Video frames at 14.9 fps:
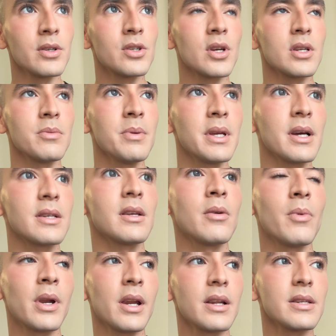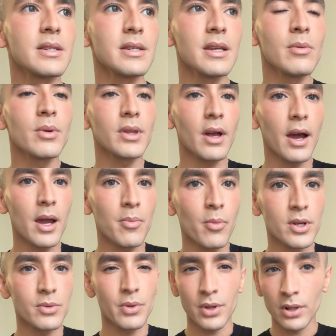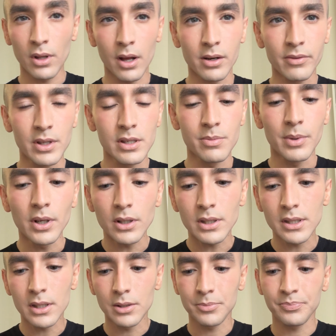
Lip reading: just because I wanted to see what the hype was with a lot of these books.